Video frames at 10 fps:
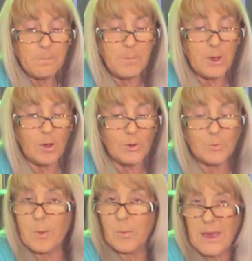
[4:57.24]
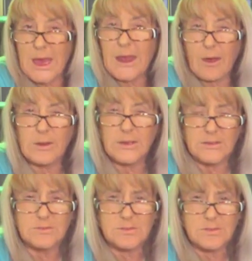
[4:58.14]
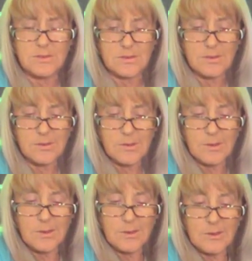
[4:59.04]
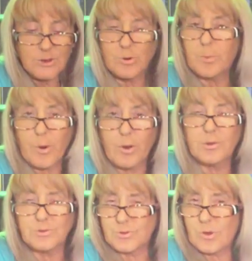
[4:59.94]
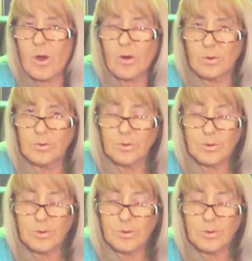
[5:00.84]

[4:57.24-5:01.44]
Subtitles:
because when we add arrogance to a broken soul,